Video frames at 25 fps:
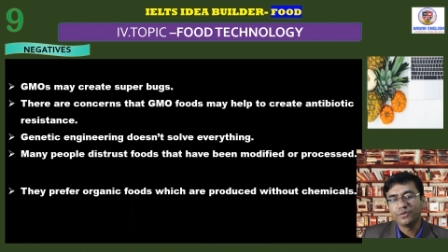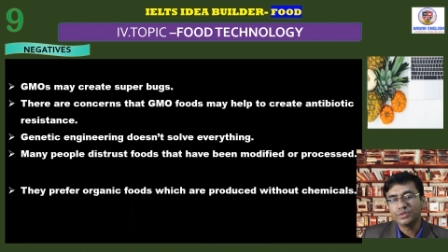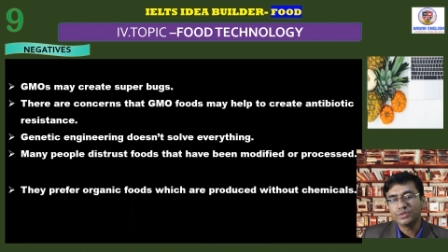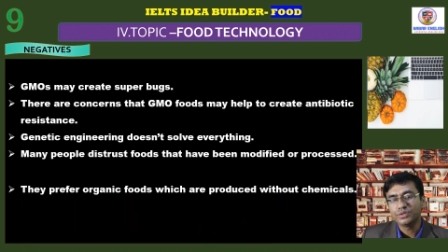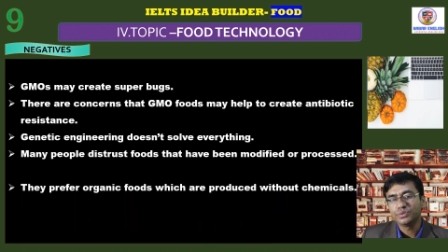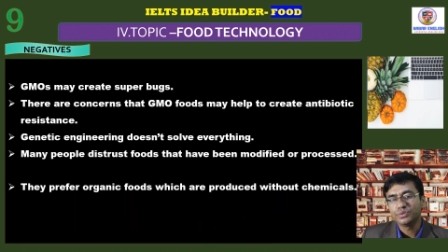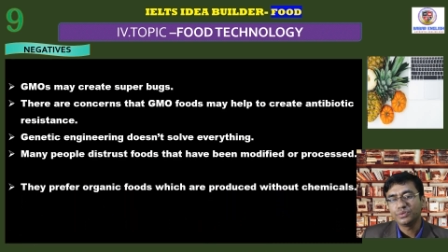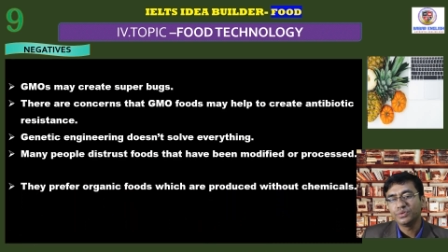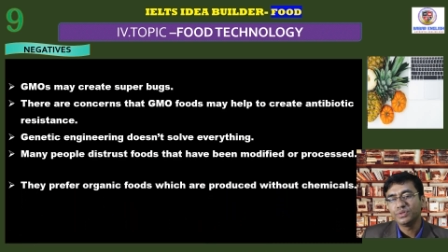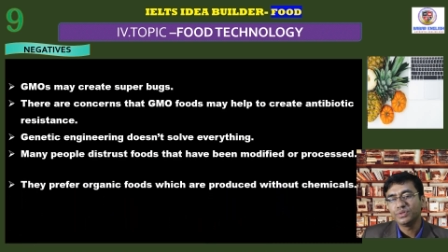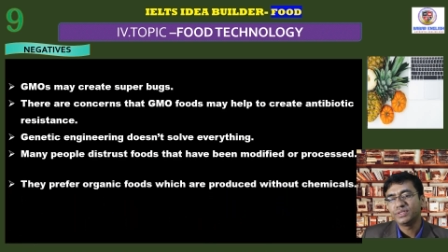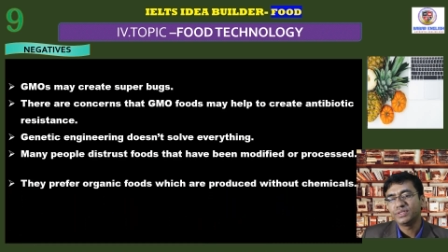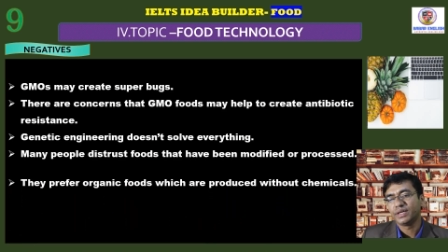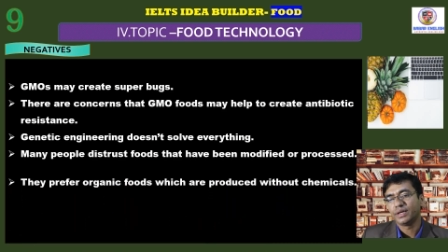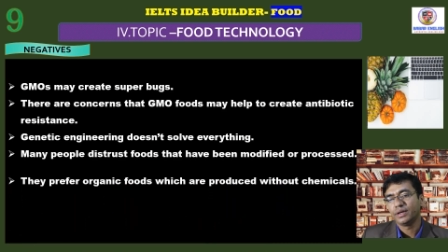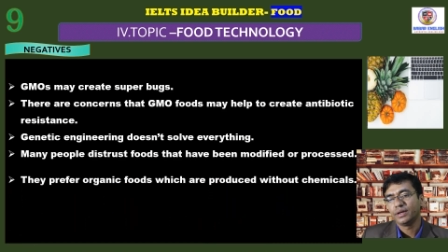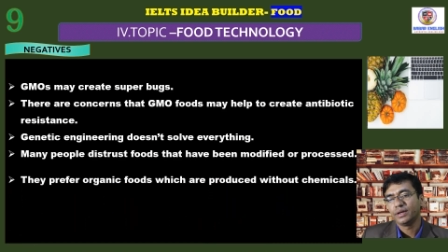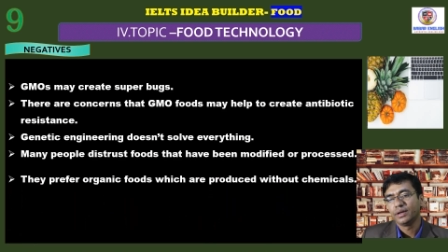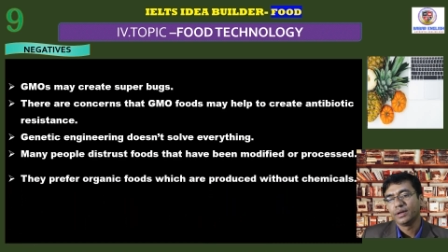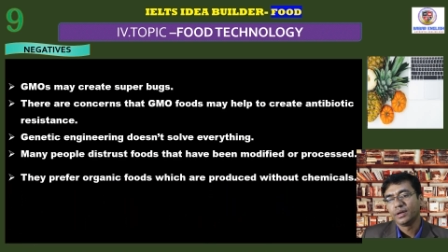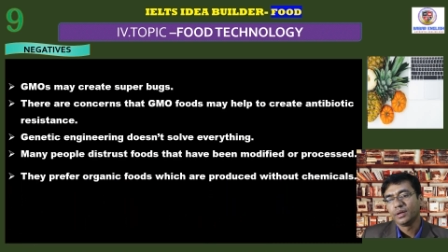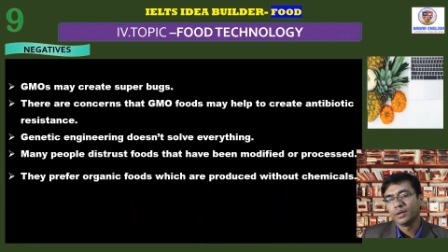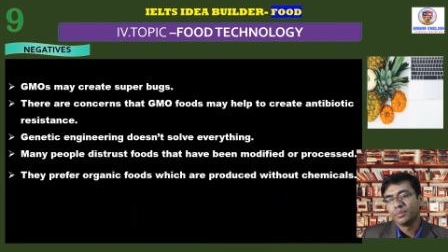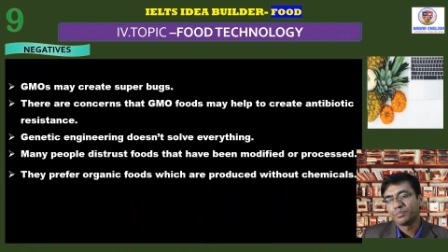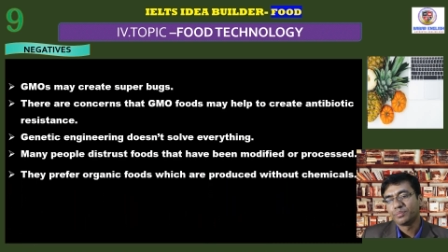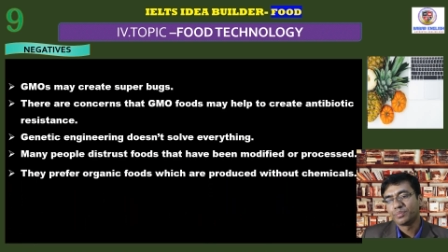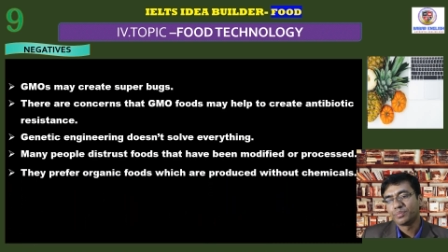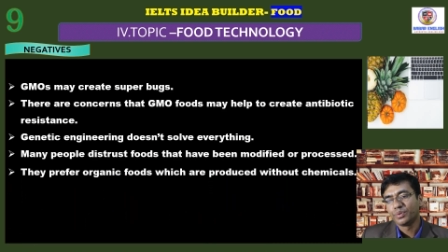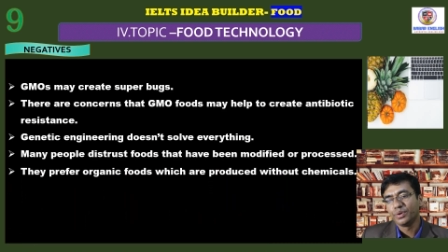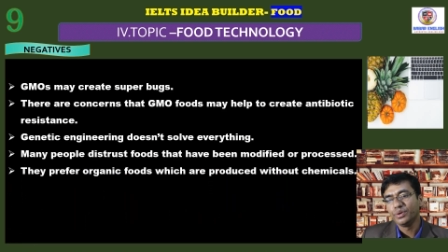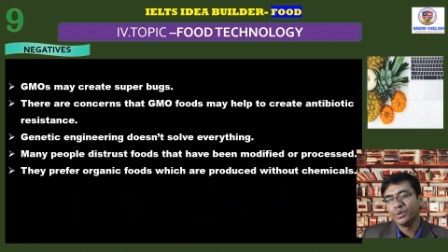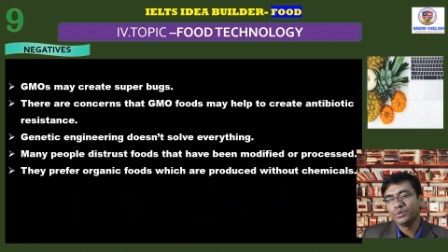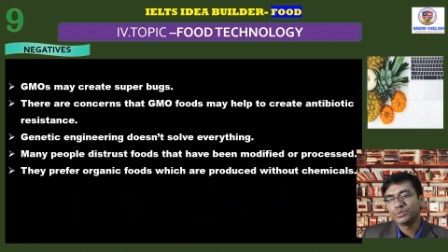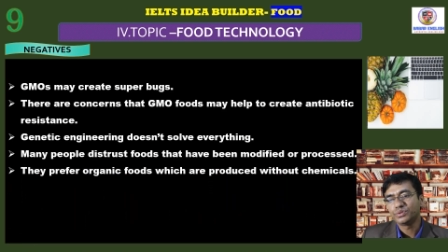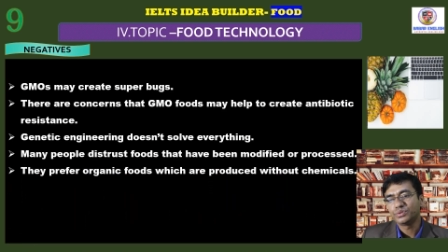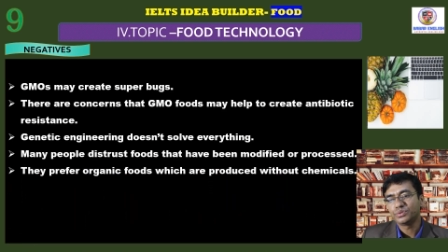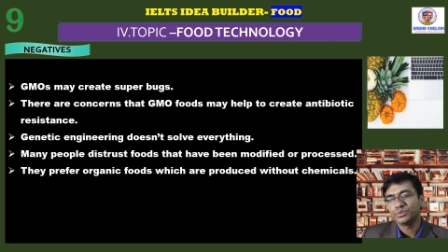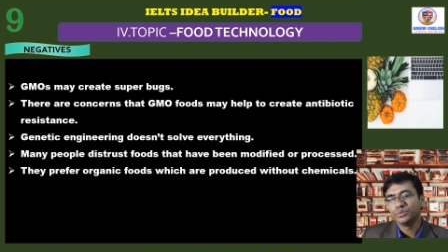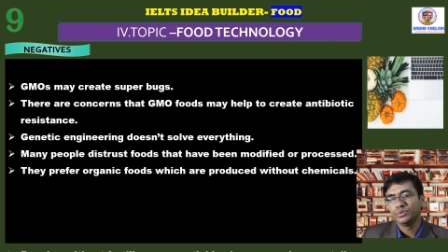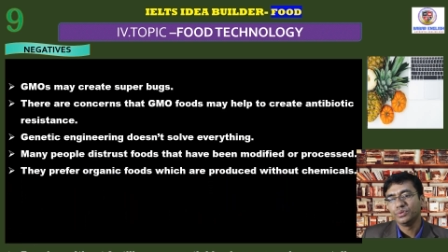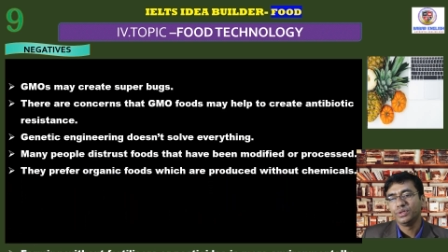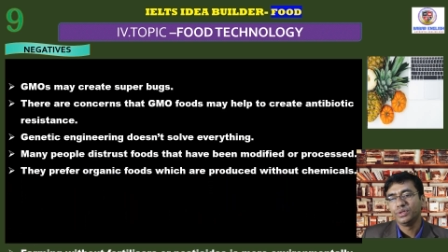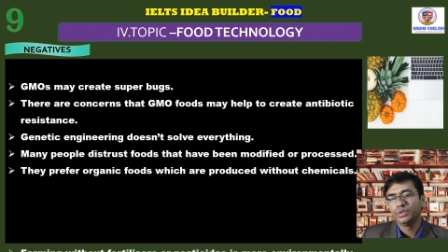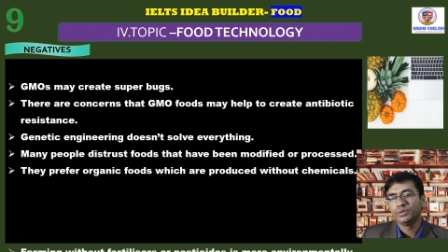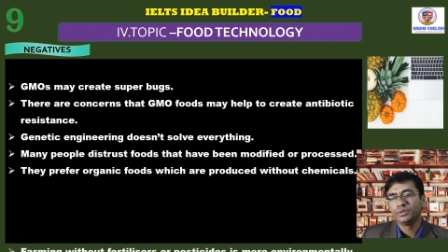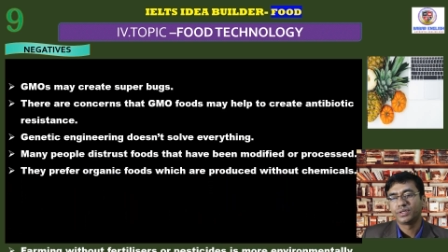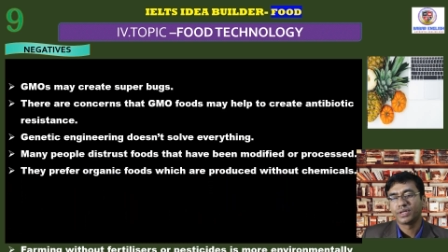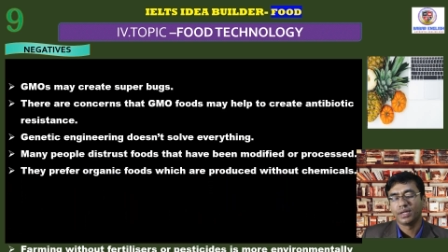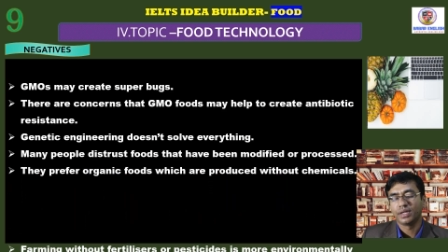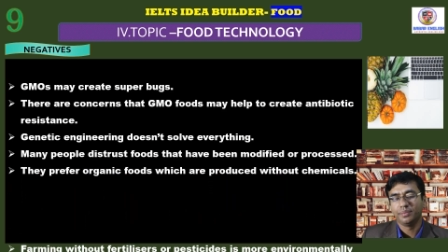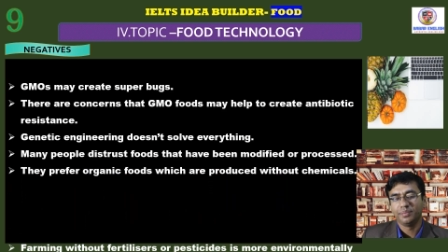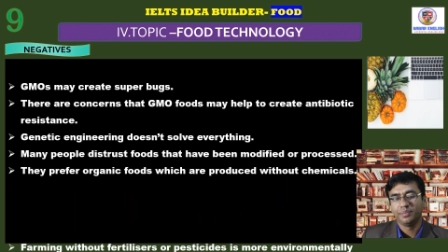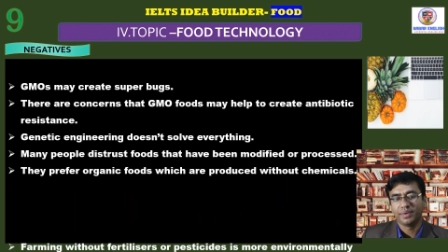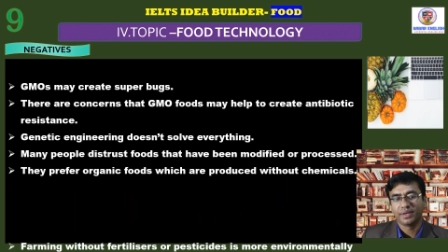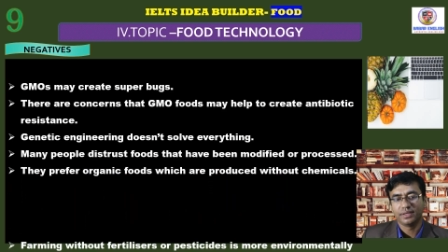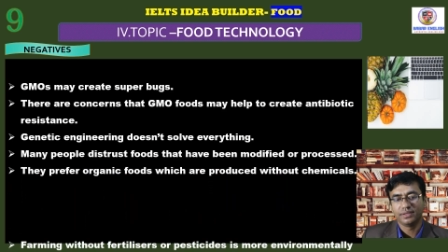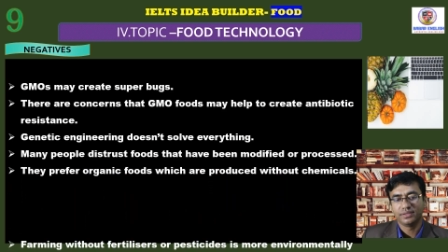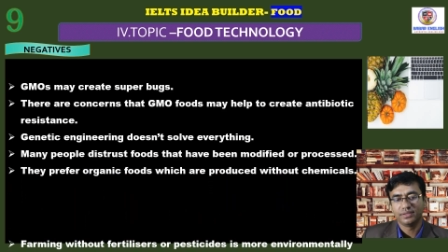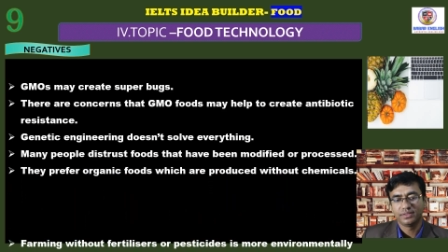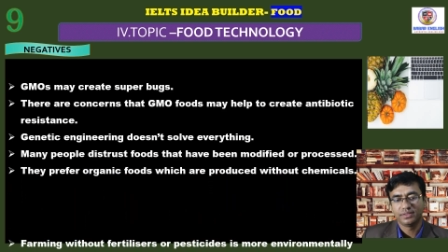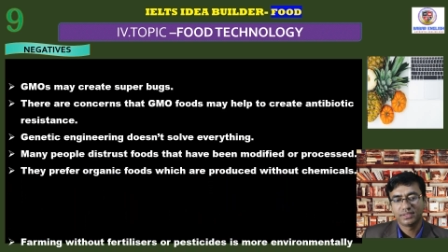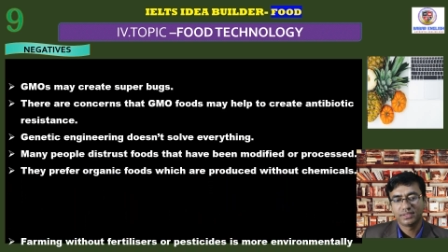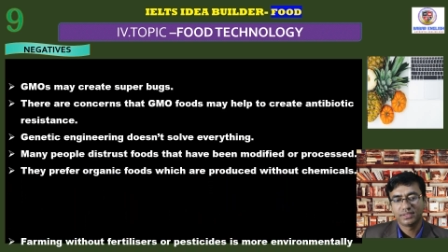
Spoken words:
which are produced without chemicals.